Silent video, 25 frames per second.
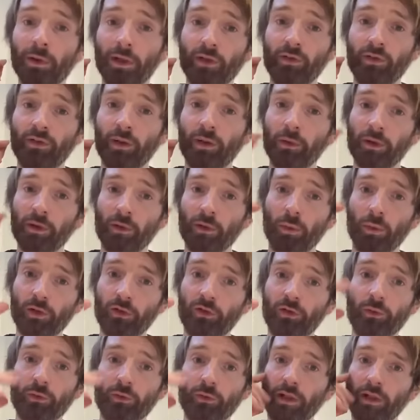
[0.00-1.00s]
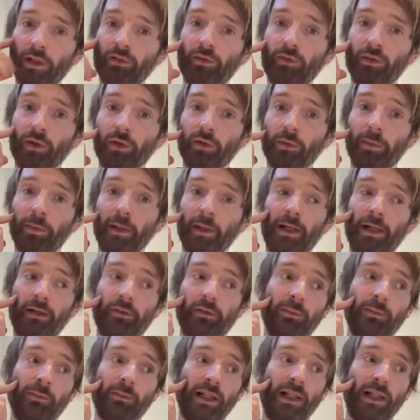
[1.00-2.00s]
isn't it? When you watch those race runs back yeah.
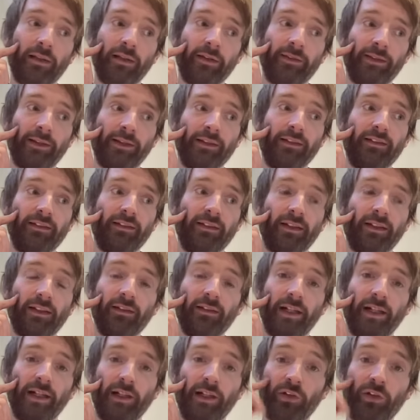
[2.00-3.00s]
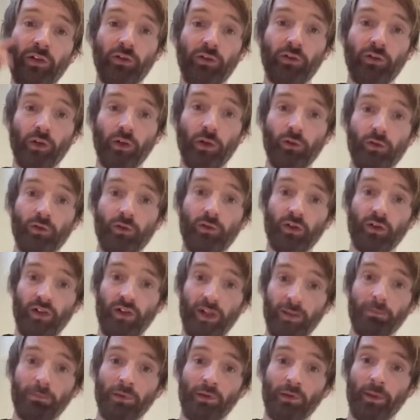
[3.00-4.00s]
from last season, he's kind of stood just
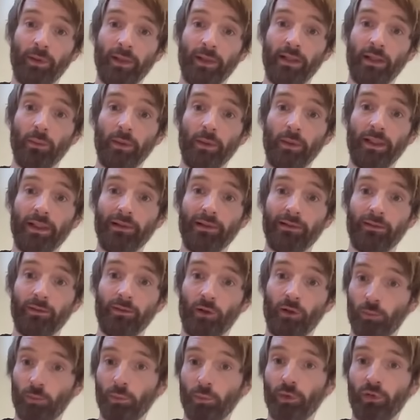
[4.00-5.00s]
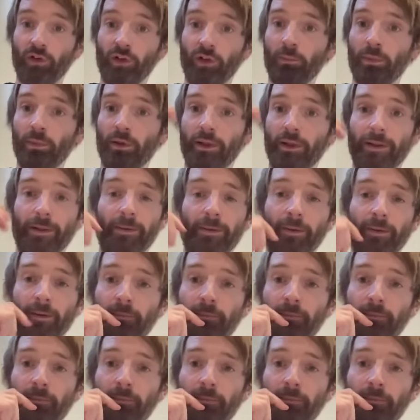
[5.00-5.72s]
in between the wheels, almost upright.